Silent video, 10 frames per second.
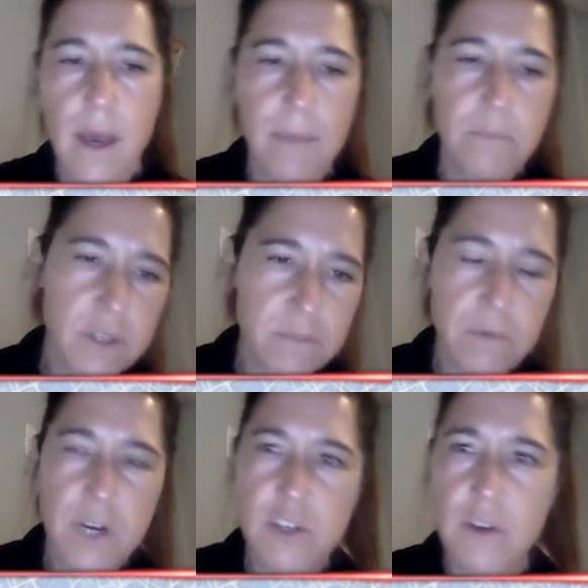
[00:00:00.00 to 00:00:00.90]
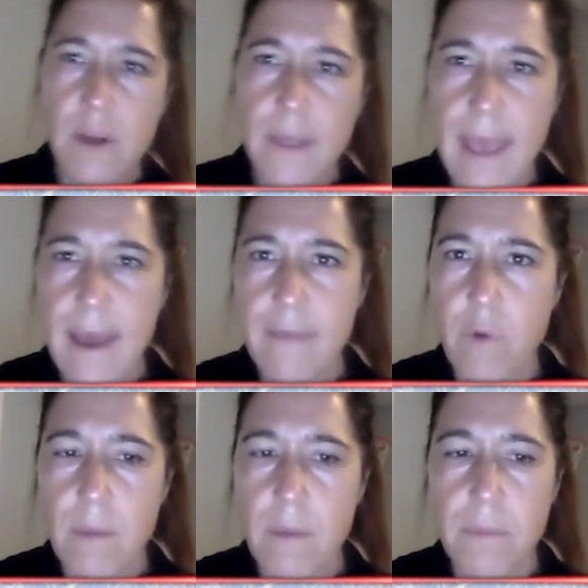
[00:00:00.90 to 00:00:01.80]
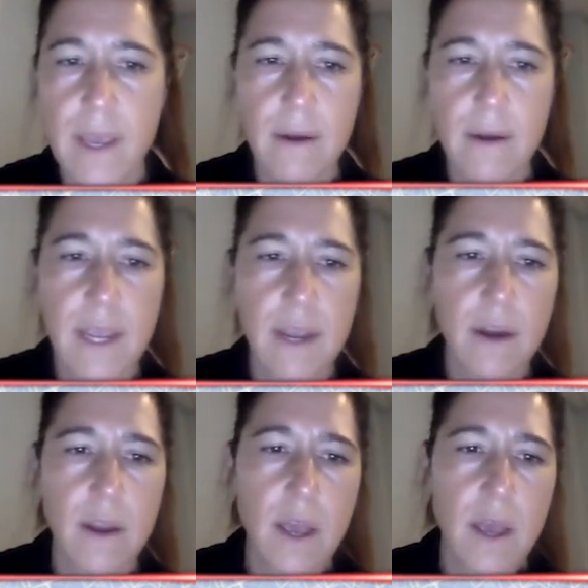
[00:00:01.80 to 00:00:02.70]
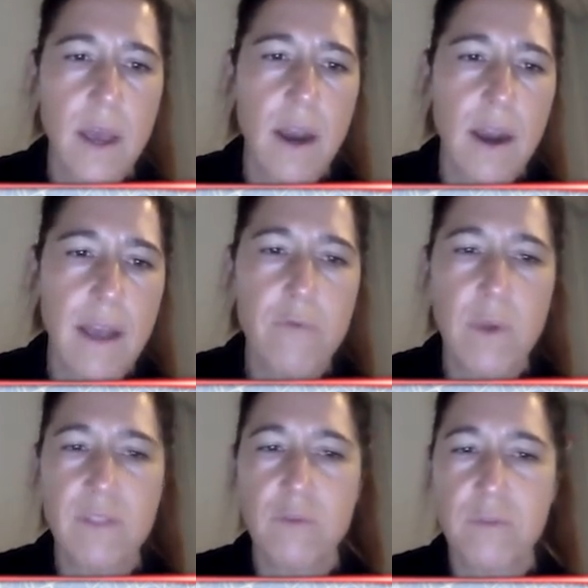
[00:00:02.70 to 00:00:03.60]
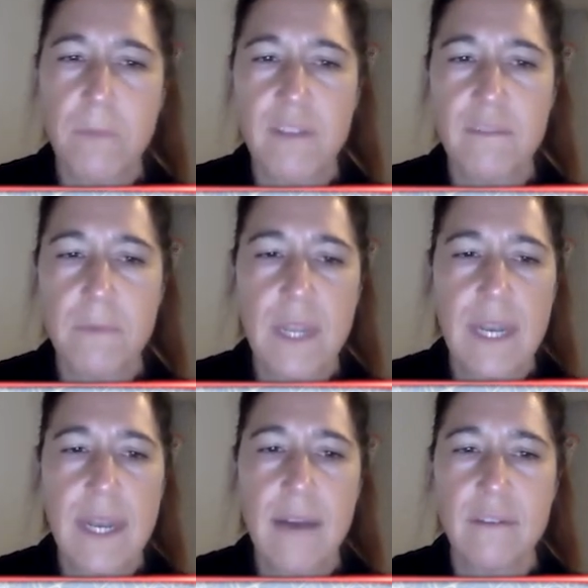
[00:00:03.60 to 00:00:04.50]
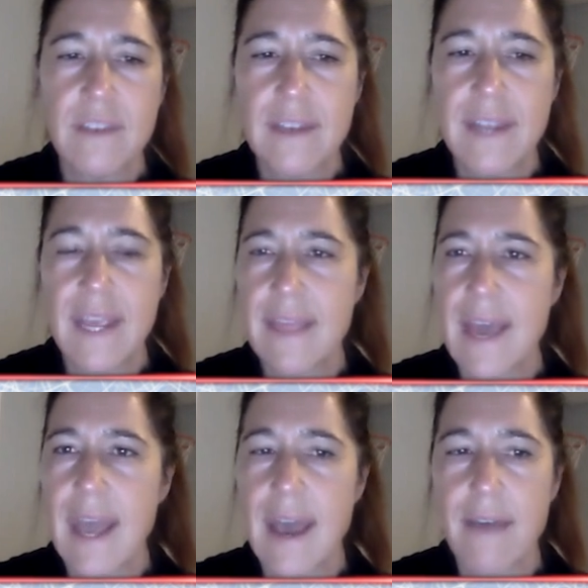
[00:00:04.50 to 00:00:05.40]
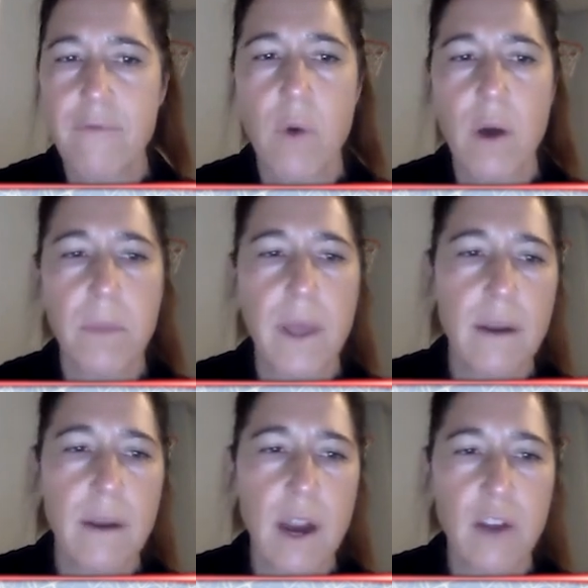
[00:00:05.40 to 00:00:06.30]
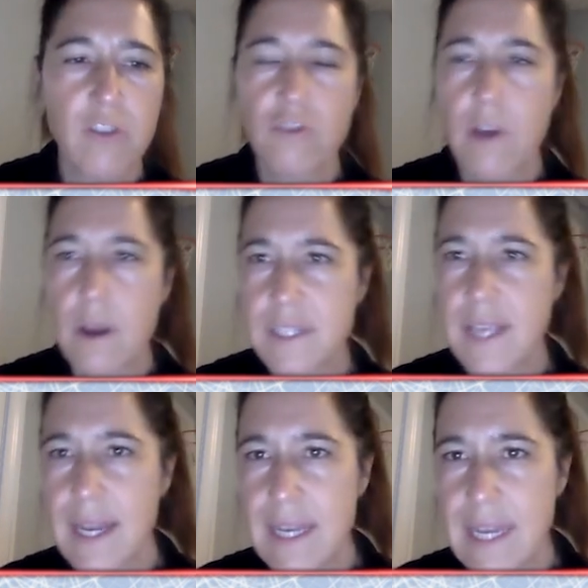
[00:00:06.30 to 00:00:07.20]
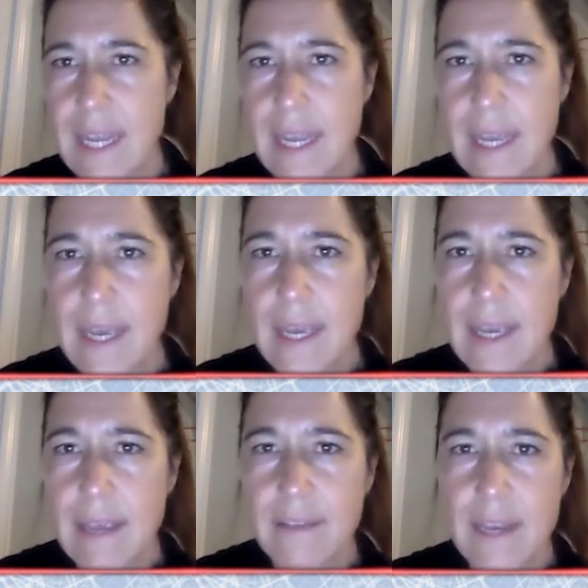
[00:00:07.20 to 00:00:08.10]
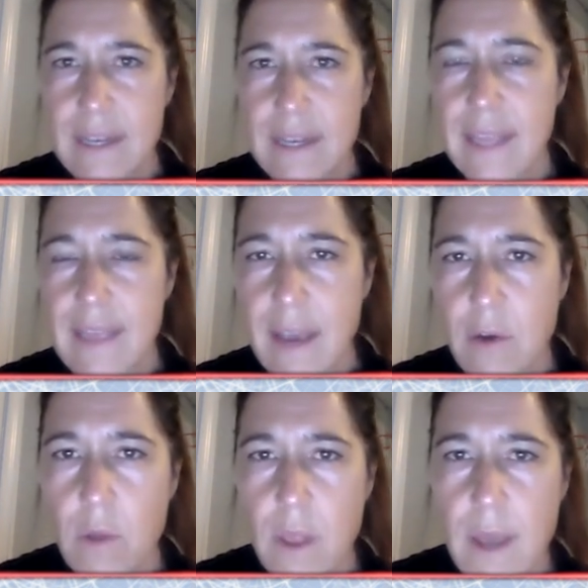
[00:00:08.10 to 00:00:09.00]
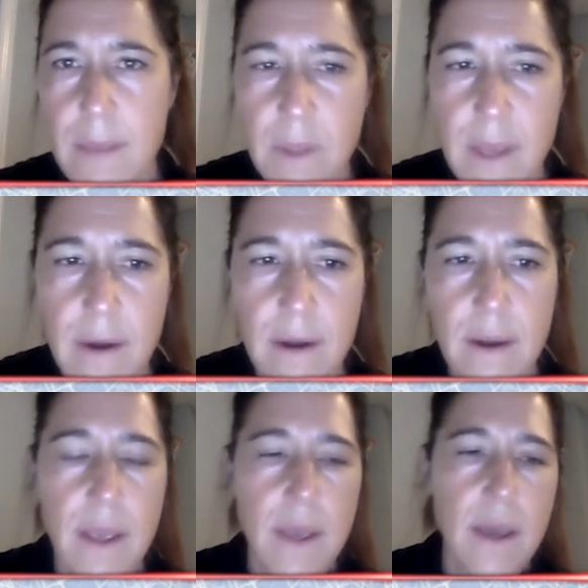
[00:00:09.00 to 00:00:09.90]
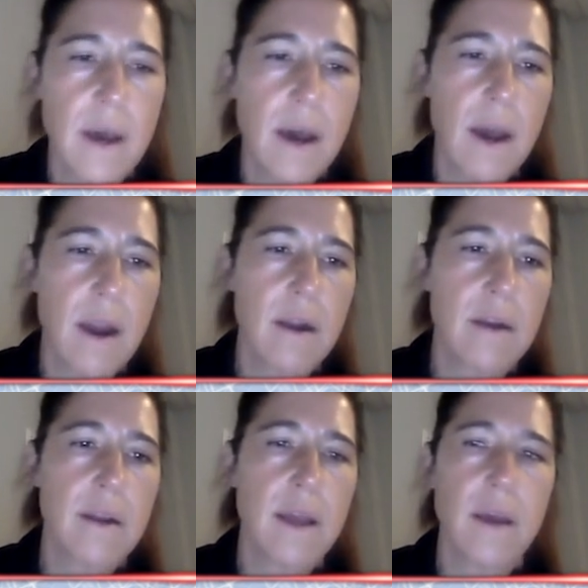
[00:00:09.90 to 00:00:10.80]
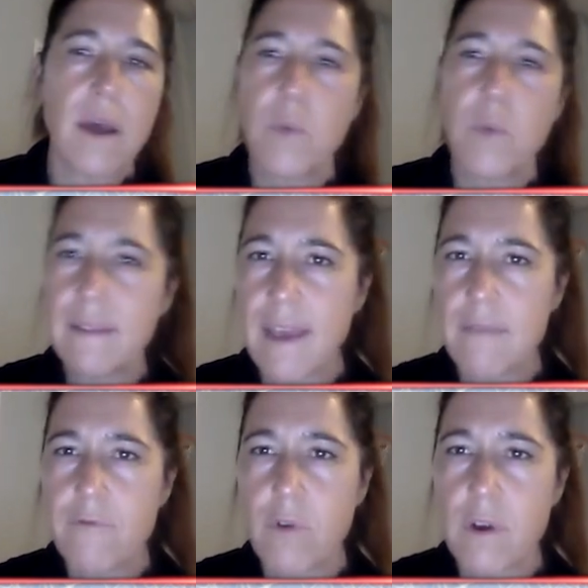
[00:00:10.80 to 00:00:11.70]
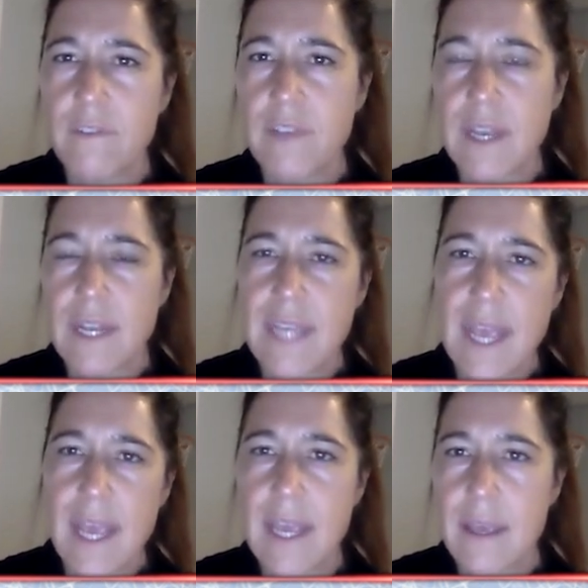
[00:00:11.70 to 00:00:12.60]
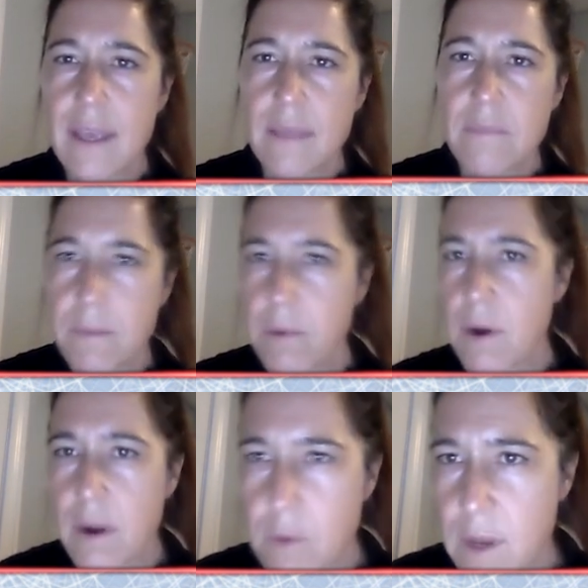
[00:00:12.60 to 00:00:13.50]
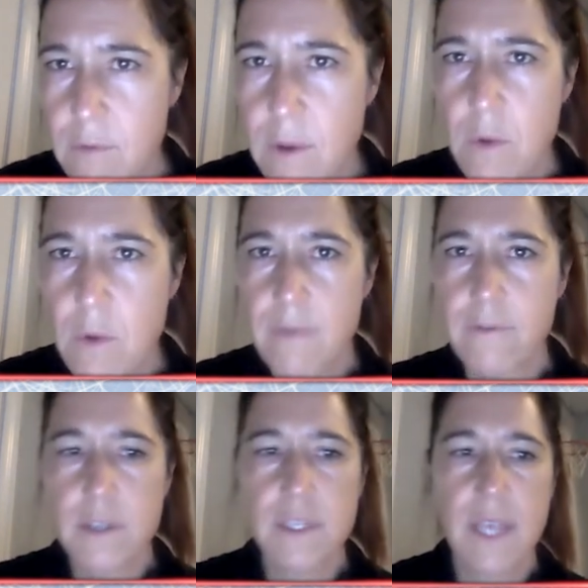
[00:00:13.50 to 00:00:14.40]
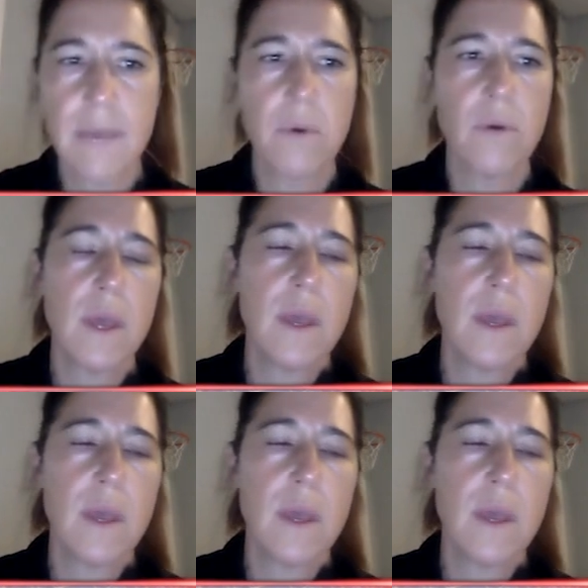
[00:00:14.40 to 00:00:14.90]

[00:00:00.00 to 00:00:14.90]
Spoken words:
puts pressure on the half wall player here, our F1's responsibility now is to take that half wall player. Our strong side D is going to take that goal line player. Our weak side forward is going to take the bumper on a 1-3-1, for example.